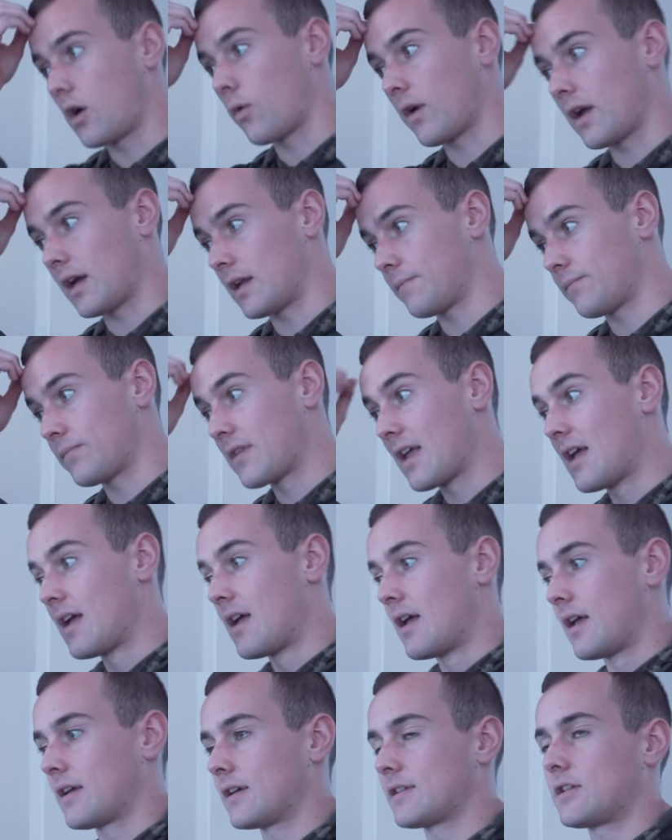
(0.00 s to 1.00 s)
go get,
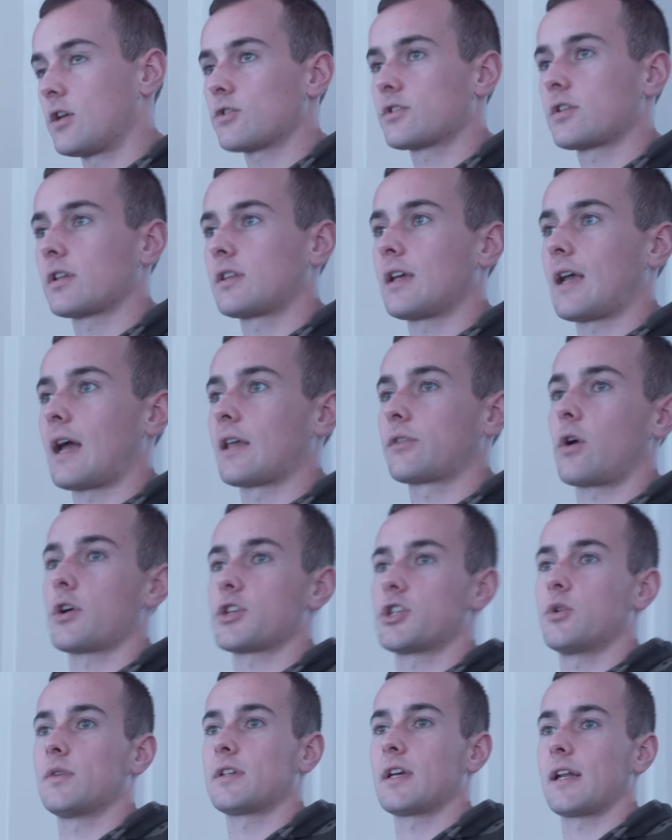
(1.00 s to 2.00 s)
cause here's the thing, I
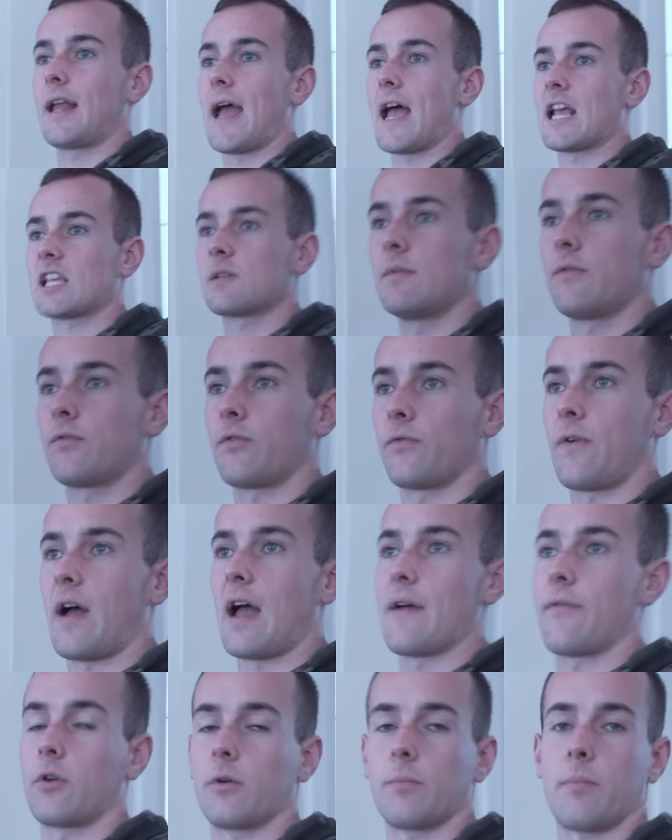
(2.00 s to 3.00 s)
thought she was gonna ask me for
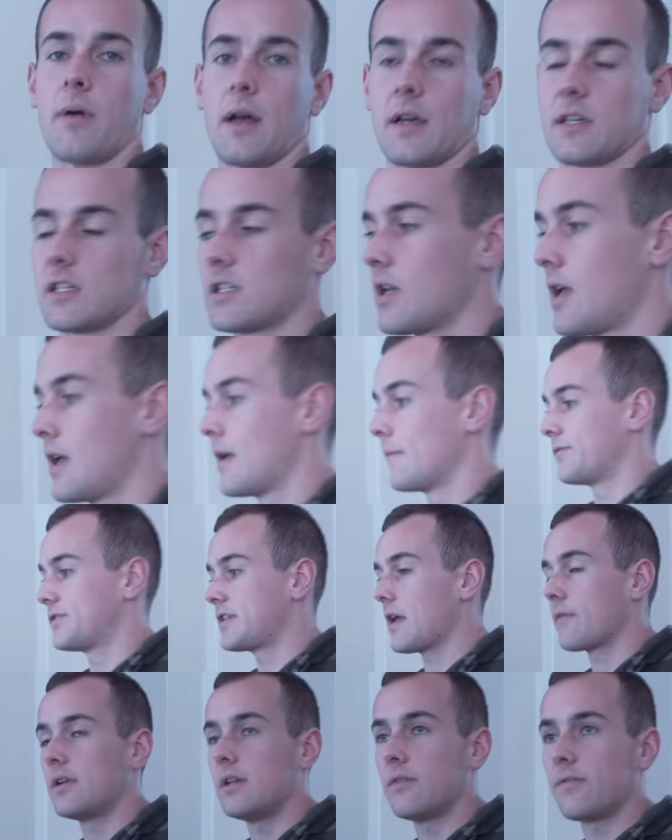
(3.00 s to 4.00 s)
five hundred bucks.
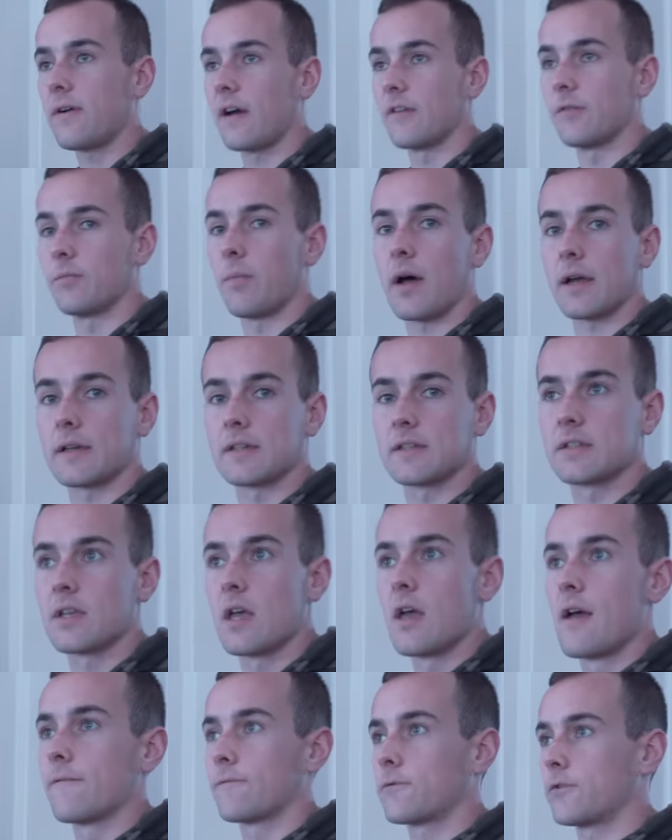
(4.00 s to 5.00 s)
seventy-five bucks
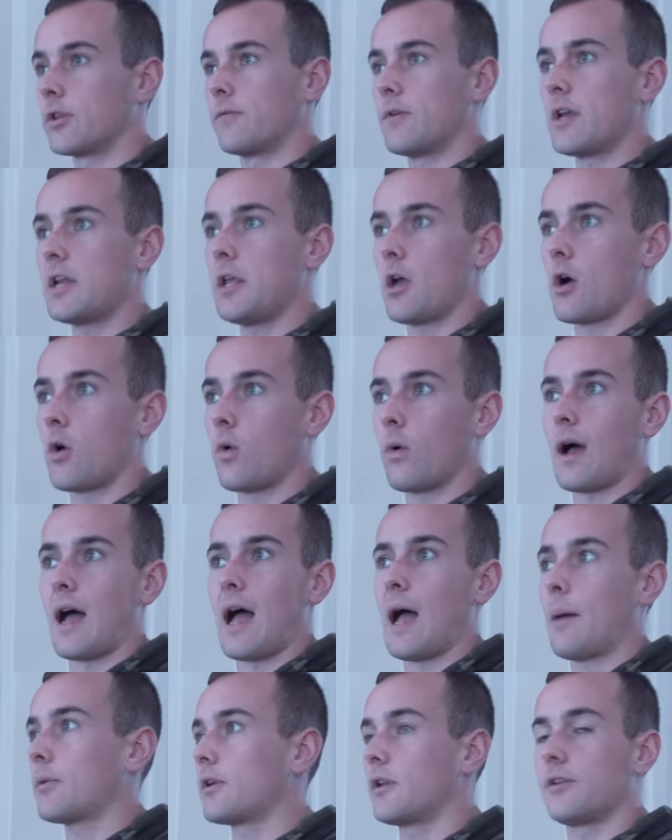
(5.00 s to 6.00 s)
for the video,
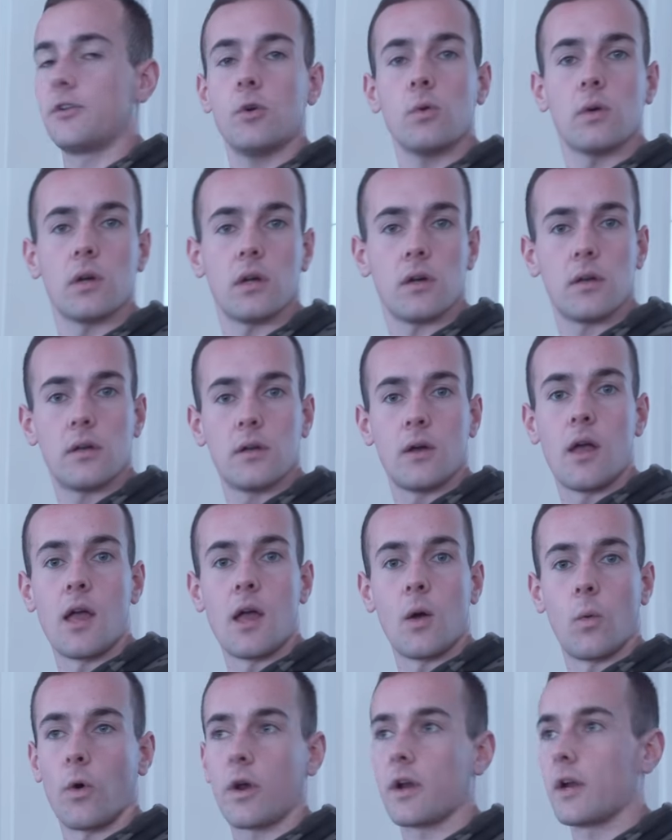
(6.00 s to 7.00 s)
I'm gonna do it.
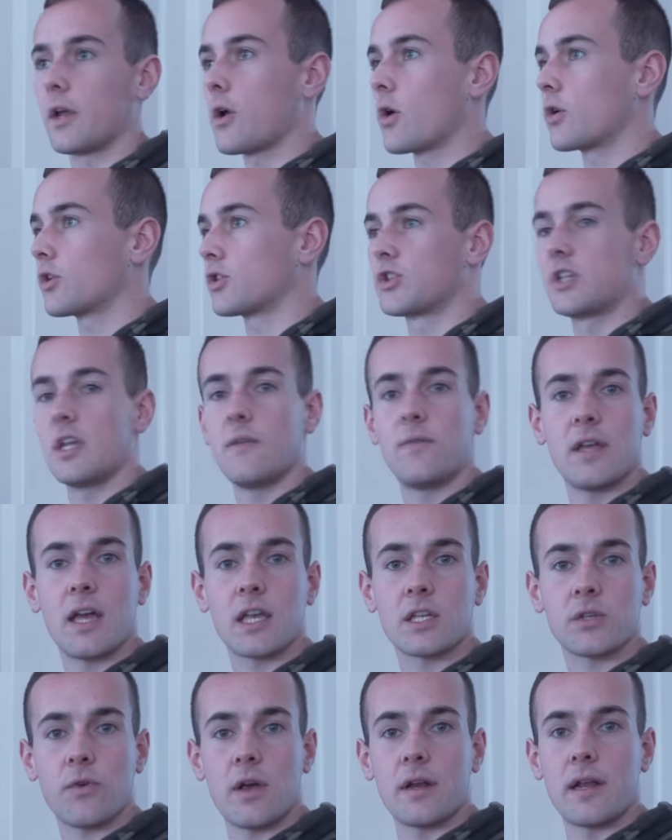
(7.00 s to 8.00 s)
We're gonna go to C V
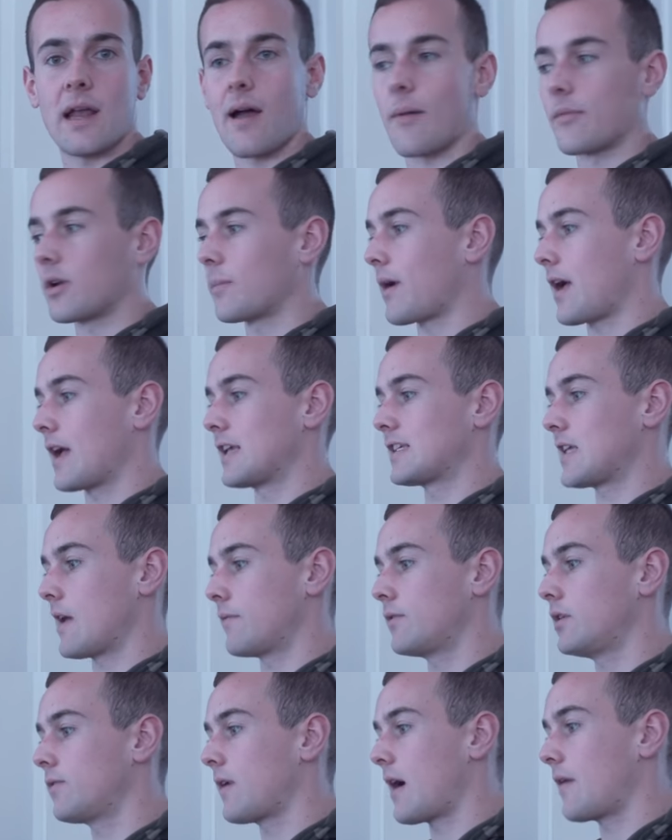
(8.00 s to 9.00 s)
S right now, I'm gonna buy a
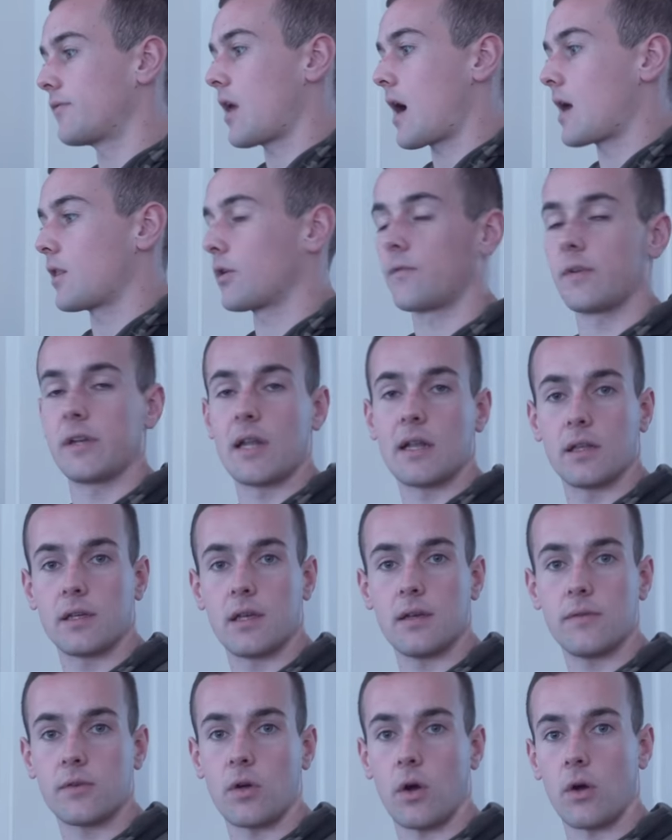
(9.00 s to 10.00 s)
seventy-five dollar vanilla
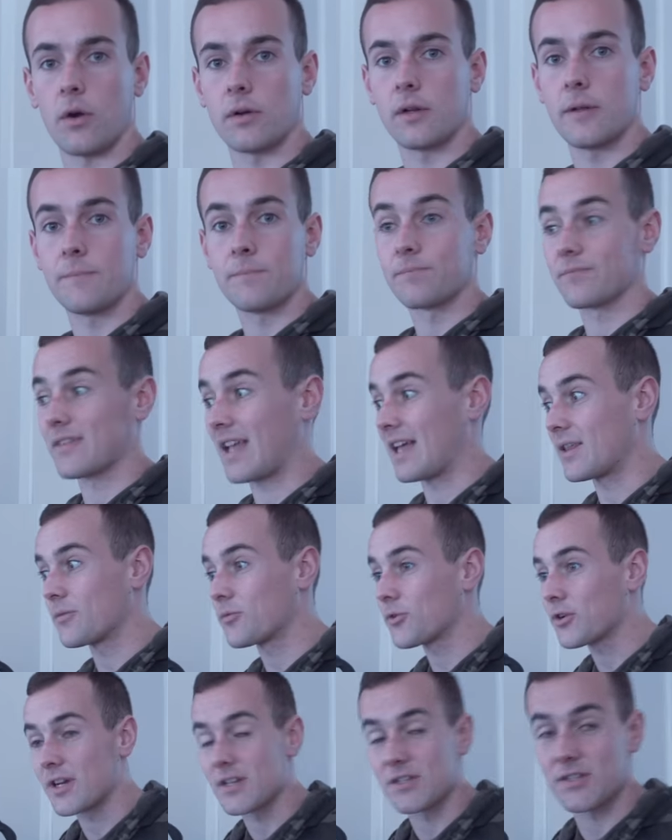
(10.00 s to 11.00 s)
gift card, and then
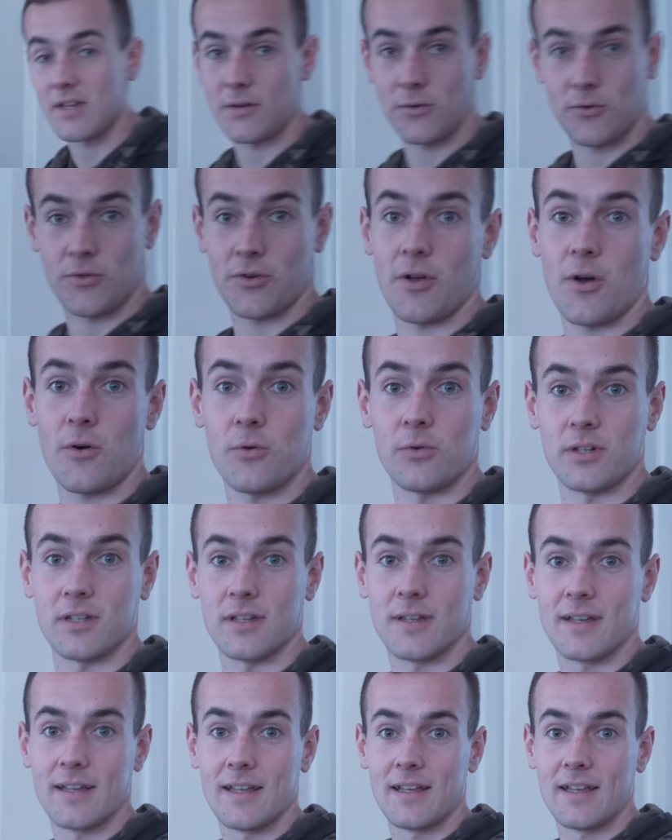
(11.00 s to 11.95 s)
we're gonna send her the code.